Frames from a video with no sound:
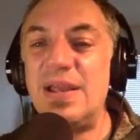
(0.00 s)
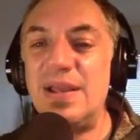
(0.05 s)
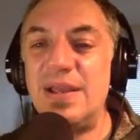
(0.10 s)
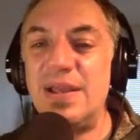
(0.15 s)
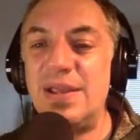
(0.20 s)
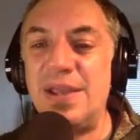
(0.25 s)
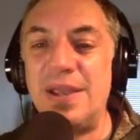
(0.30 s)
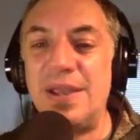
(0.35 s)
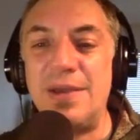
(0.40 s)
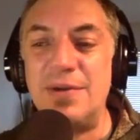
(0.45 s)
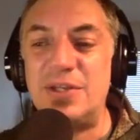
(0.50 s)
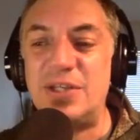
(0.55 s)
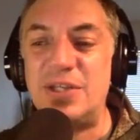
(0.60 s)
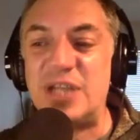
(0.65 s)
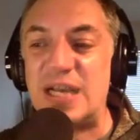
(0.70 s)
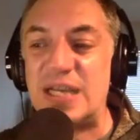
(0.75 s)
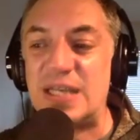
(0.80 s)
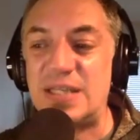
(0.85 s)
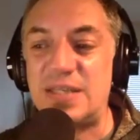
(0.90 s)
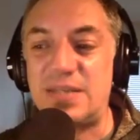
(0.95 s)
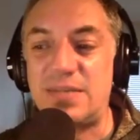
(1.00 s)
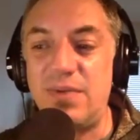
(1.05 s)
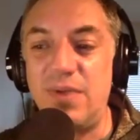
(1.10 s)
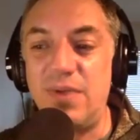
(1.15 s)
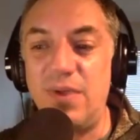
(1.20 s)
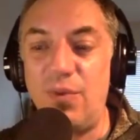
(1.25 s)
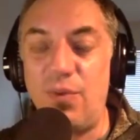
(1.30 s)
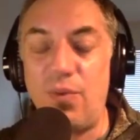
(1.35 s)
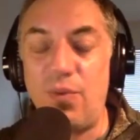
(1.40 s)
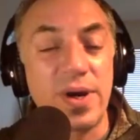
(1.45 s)
you just
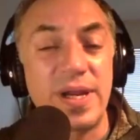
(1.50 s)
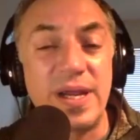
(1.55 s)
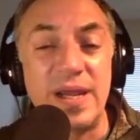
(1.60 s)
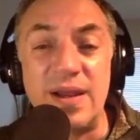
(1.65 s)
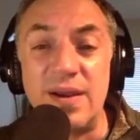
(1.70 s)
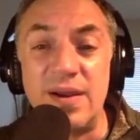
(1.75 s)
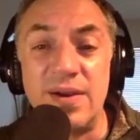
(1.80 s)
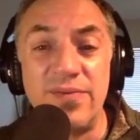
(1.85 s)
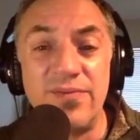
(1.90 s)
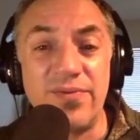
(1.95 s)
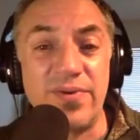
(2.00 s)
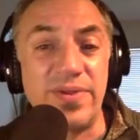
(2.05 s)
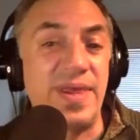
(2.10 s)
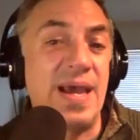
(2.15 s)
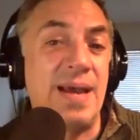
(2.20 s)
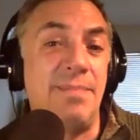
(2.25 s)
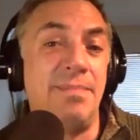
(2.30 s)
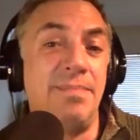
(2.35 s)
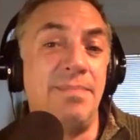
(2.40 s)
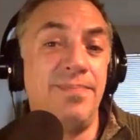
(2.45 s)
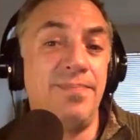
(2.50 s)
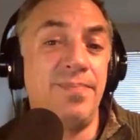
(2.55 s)
working for them